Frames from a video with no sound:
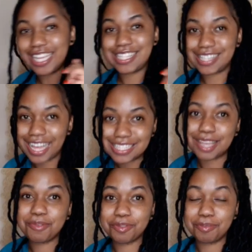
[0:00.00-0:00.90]
it's that
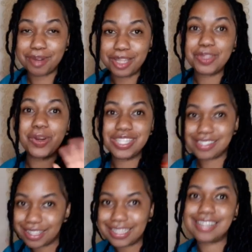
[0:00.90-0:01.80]
time of the month or it's
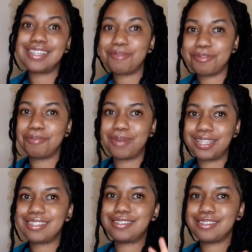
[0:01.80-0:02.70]
not that time of the
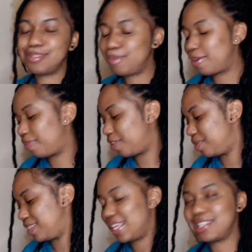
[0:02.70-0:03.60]
month. It's just one of
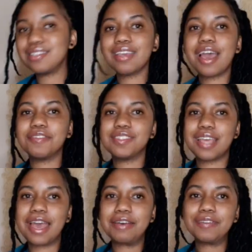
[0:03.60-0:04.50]
those things you have to
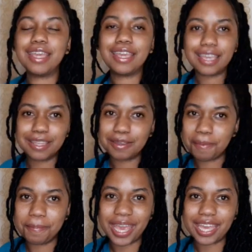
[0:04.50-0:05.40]
have in your
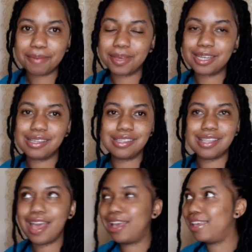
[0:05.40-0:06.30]
bag because
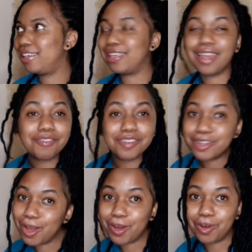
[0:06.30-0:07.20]
you never
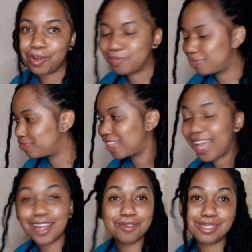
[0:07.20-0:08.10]
know.
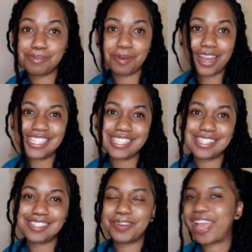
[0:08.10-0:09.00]
I don't want
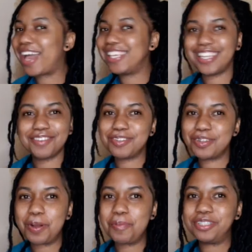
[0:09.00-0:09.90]
surprises, so yeah, you never
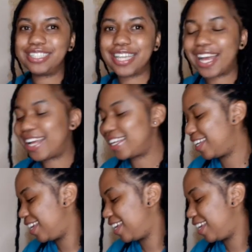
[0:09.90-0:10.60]
know. But yeah,